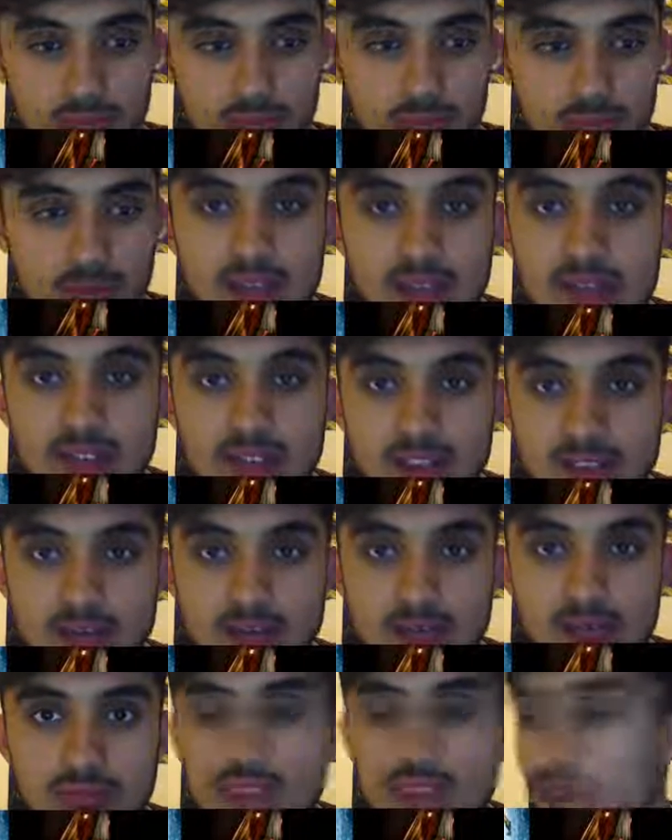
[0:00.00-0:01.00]
Never
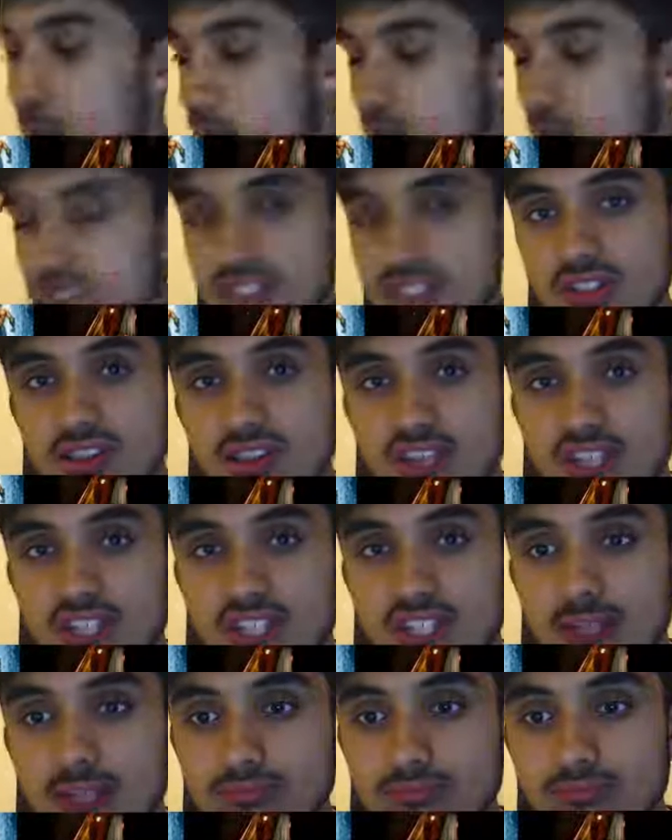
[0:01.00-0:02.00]
was into
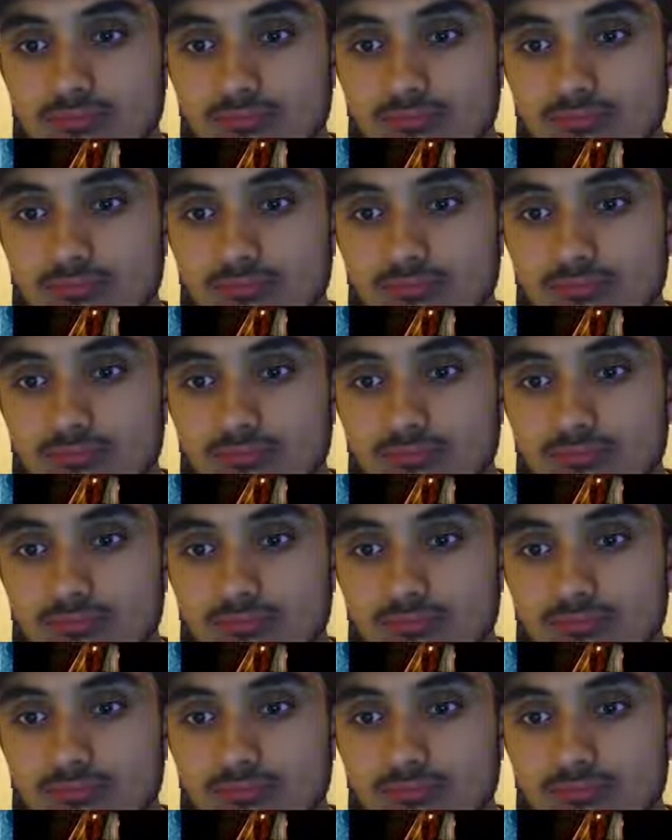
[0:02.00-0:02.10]
Shazam.